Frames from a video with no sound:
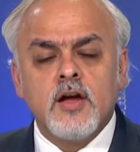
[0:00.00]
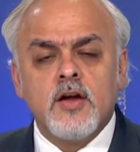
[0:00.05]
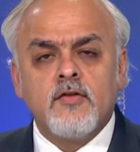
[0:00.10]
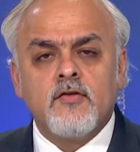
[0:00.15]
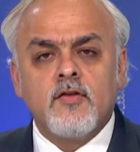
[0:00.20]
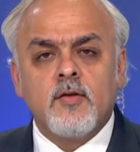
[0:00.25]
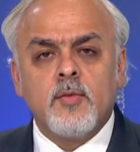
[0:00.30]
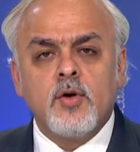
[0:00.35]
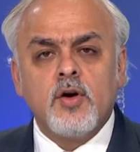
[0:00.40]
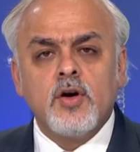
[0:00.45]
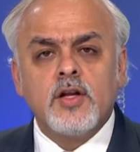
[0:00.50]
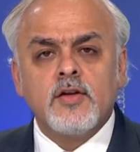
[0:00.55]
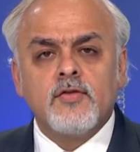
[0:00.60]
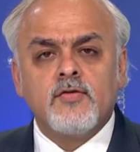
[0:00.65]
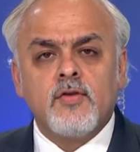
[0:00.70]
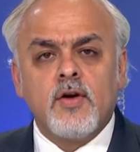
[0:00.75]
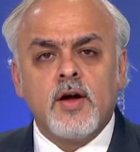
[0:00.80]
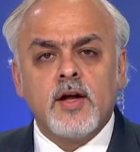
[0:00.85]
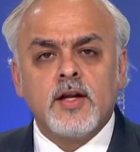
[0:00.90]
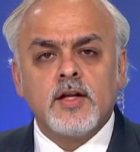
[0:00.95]
from early
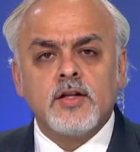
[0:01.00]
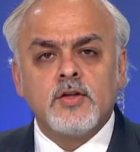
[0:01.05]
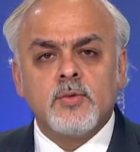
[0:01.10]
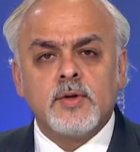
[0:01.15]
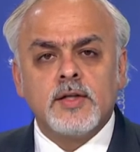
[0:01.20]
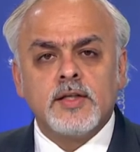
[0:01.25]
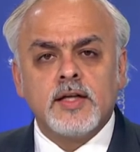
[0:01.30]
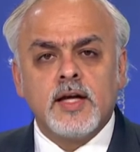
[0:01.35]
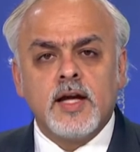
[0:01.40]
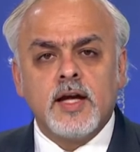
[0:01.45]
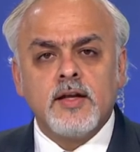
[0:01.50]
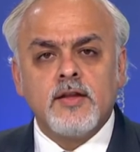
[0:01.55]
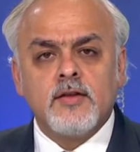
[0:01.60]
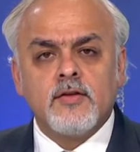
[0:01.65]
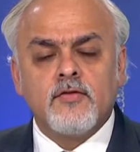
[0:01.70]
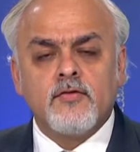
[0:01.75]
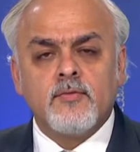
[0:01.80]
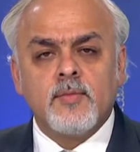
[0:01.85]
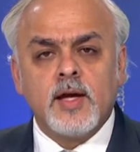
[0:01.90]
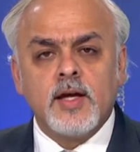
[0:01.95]
Friday 28th
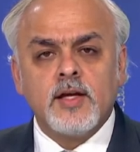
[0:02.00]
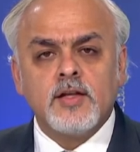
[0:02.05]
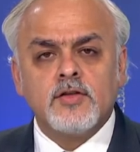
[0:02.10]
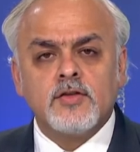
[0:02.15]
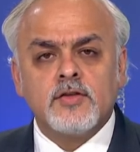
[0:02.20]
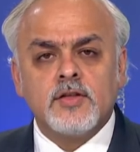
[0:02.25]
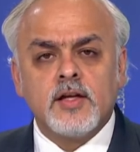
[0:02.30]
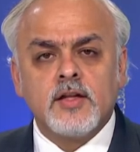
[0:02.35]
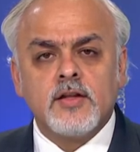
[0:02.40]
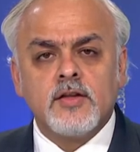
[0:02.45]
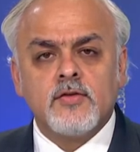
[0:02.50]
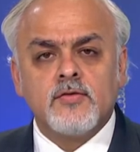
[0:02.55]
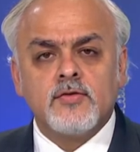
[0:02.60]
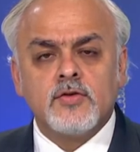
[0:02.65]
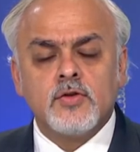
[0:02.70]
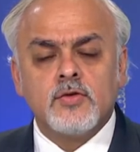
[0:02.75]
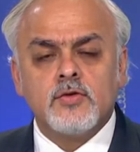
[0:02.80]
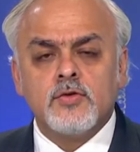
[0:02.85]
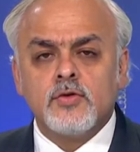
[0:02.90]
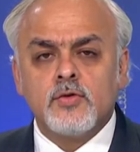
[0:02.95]
of May to 10th of
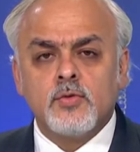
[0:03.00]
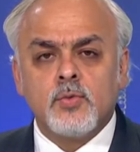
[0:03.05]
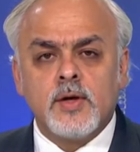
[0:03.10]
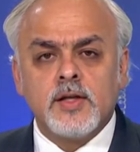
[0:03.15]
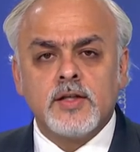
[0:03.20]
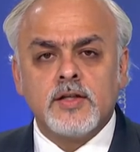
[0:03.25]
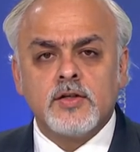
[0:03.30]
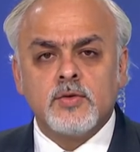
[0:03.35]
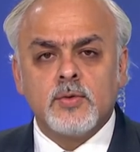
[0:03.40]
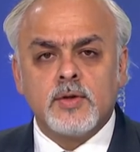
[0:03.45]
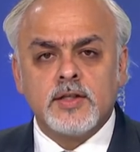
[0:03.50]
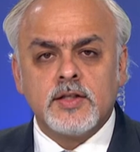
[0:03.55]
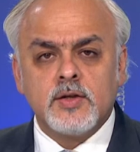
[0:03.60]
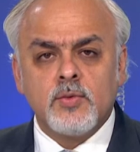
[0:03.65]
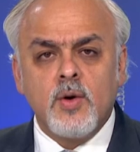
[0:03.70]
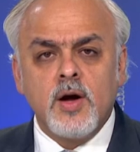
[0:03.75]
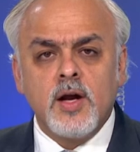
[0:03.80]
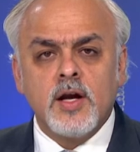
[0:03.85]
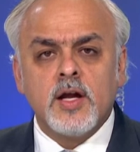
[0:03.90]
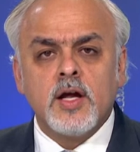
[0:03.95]
June
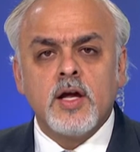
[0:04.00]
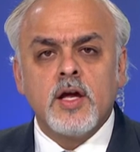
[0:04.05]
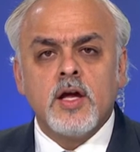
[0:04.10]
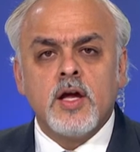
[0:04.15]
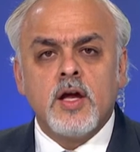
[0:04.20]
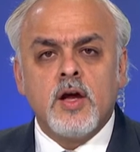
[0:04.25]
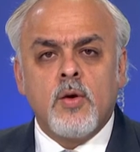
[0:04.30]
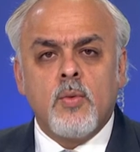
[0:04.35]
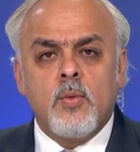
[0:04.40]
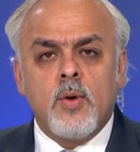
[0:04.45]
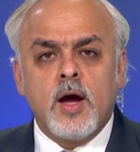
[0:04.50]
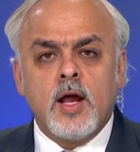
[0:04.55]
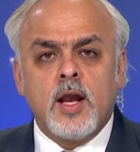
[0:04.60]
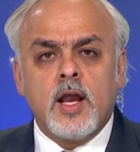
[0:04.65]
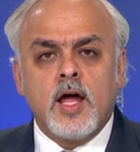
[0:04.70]
2021 while